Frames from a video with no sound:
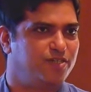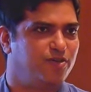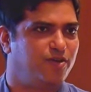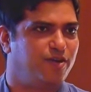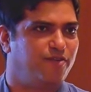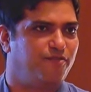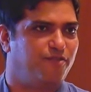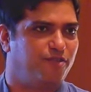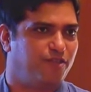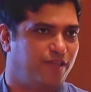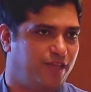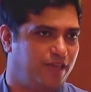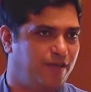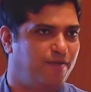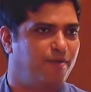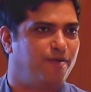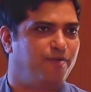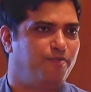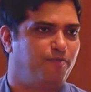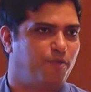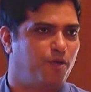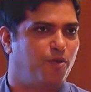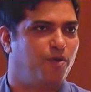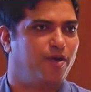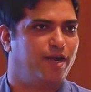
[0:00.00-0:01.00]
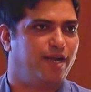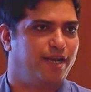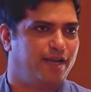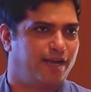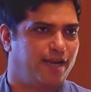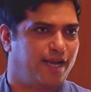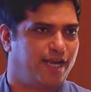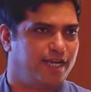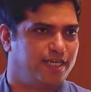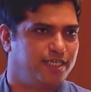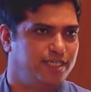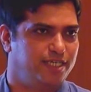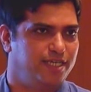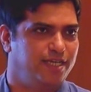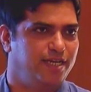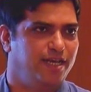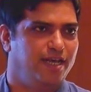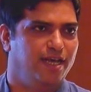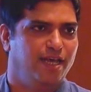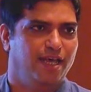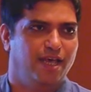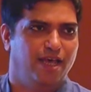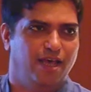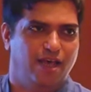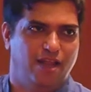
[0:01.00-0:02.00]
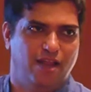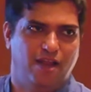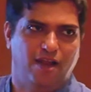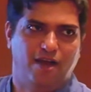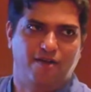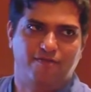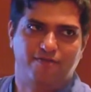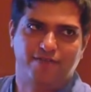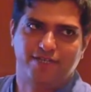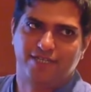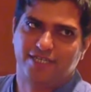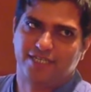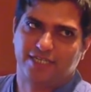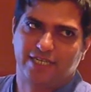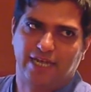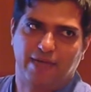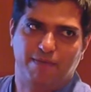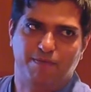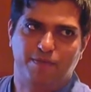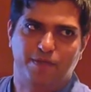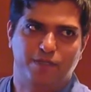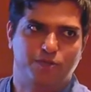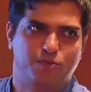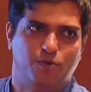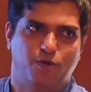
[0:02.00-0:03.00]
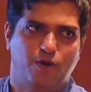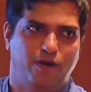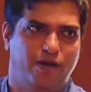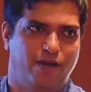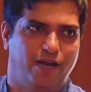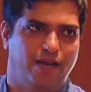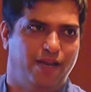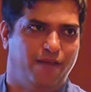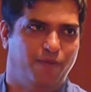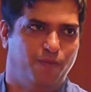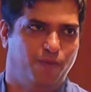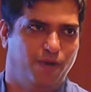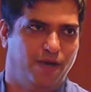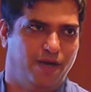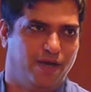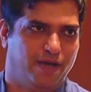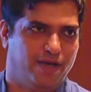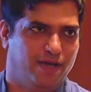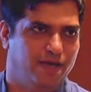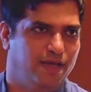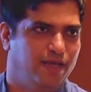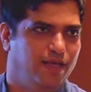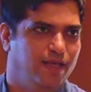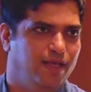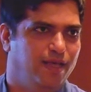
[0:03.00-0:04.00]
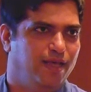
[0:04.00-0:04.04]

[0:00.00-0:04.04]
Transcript: So if you think about pure interaction, a lot of these examples won't really work,